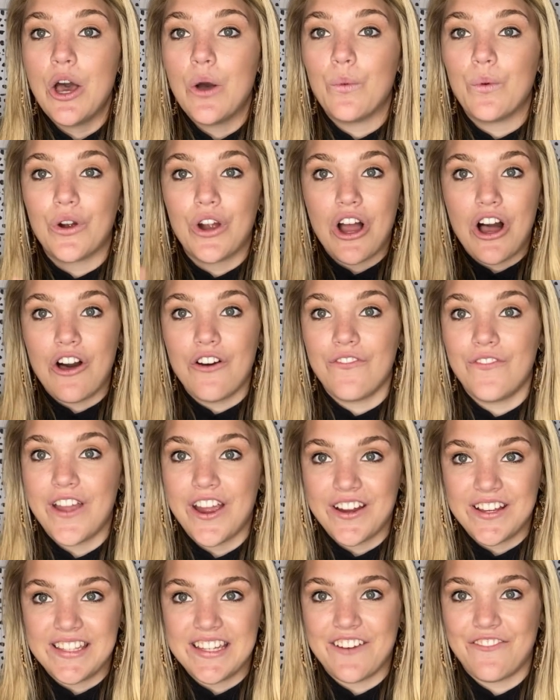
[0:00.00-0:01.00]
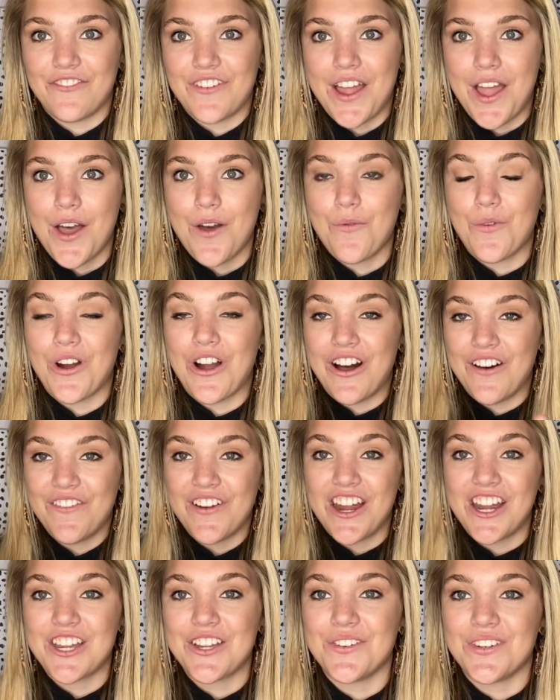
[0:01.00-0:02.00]
we're all very different, we're all
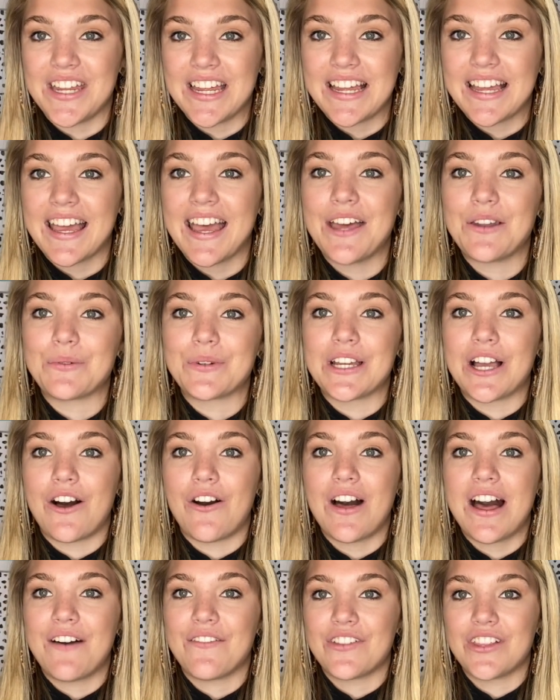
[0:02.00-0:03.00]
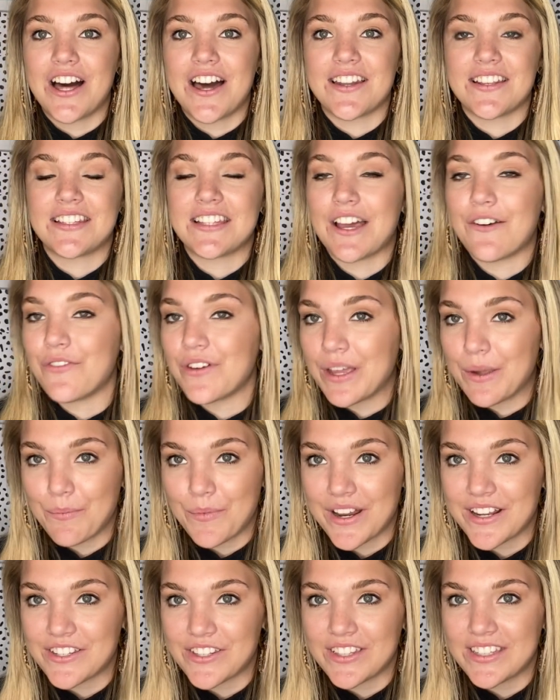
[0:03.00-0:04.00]
very unique, and we all have a lot of stuff we can
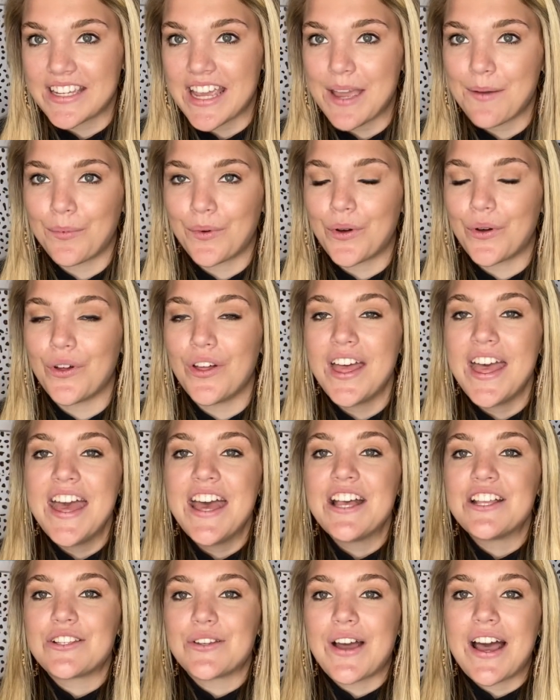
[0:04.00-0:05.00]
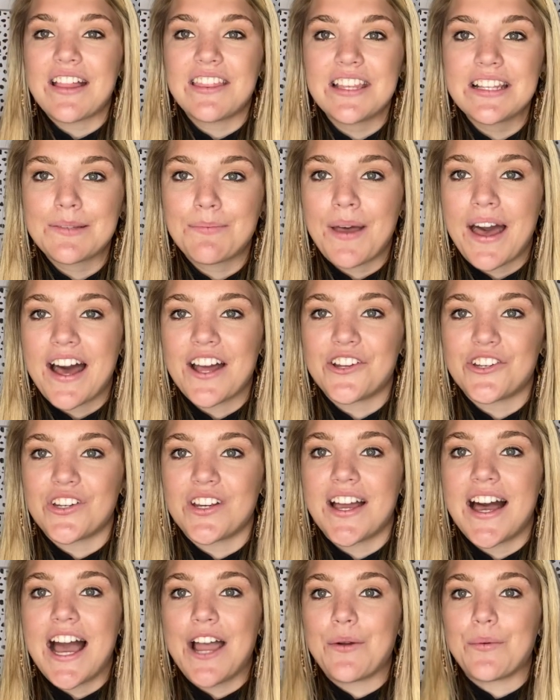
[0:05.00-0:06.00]
bring to the table. So at this
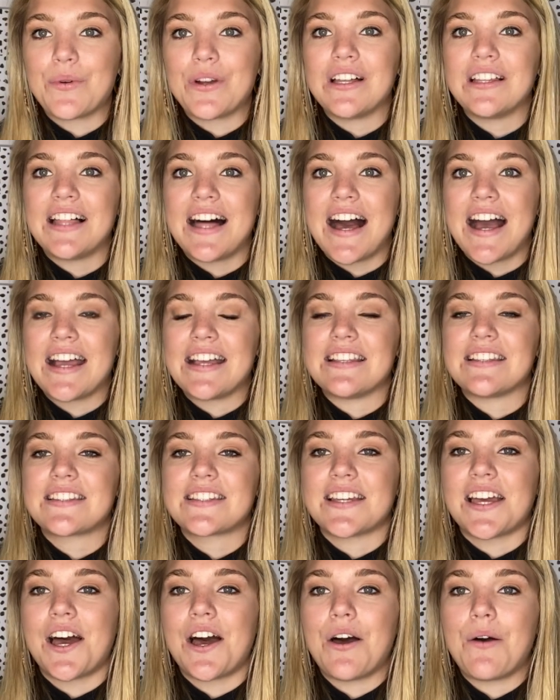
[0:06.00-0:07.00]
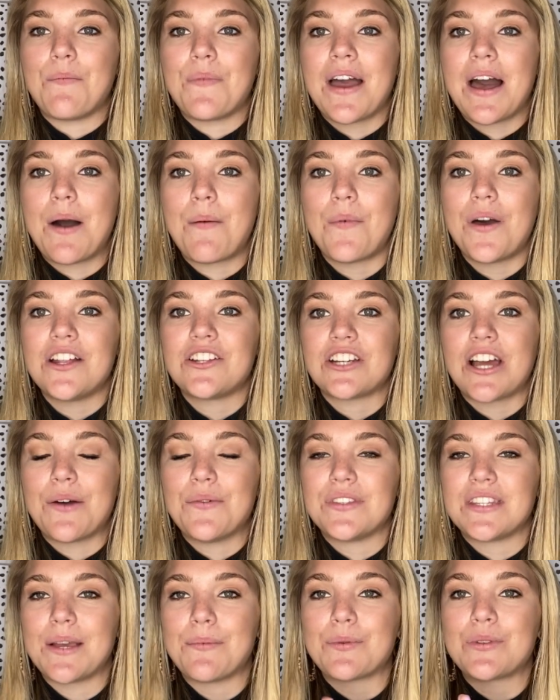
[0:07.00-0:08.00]
pageant, I realized how much
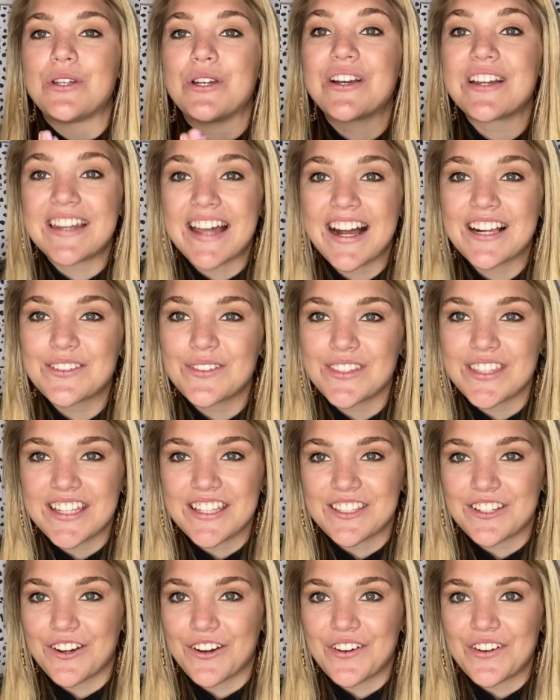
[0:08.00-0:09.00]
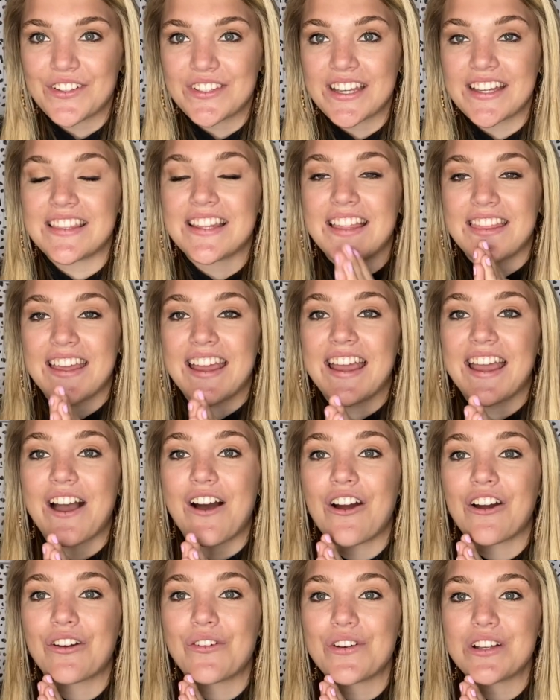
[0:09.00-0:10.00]
I was able to connect with these girls, and that they
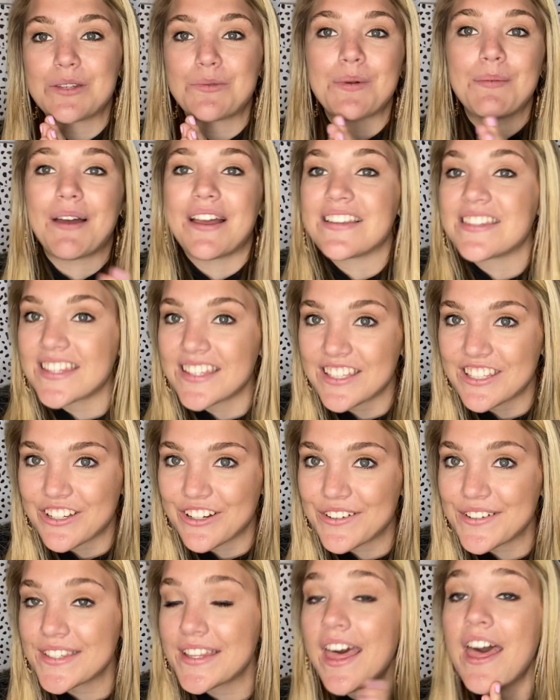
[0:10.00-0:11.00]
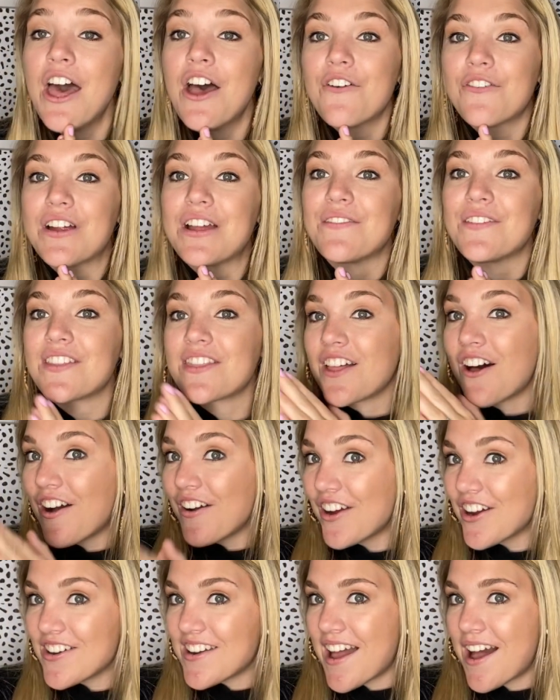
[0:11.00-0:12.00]
are going to be my sisters for even
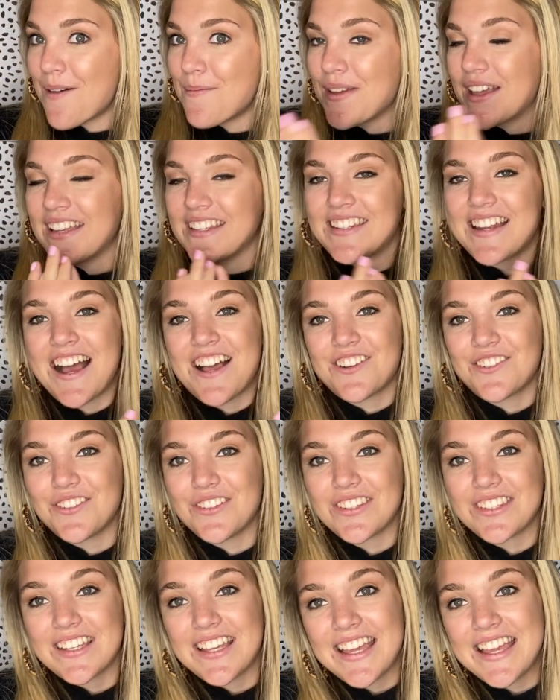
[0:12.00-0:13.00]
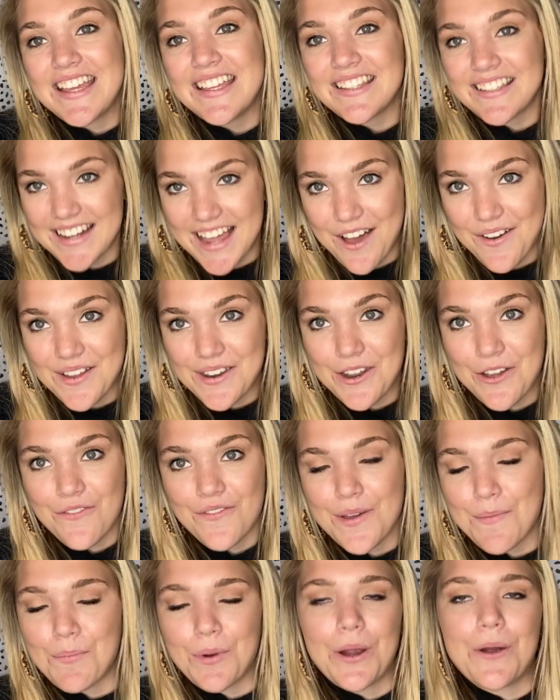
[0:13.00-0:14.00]
longer now because Nationals is now in
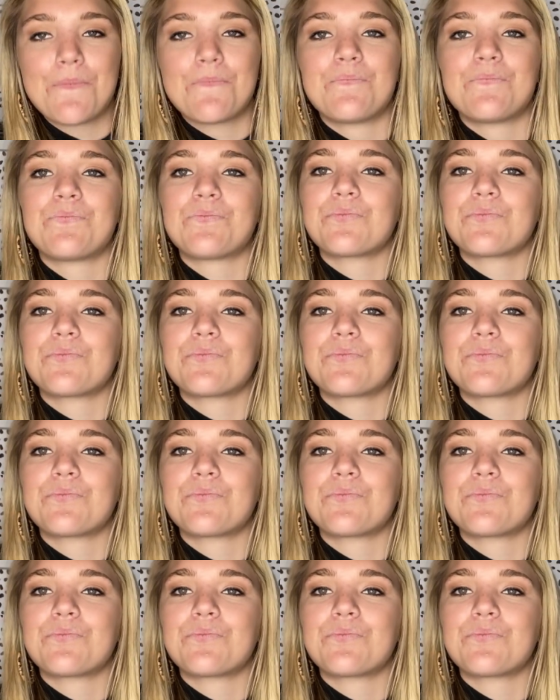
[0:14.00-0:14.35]
November.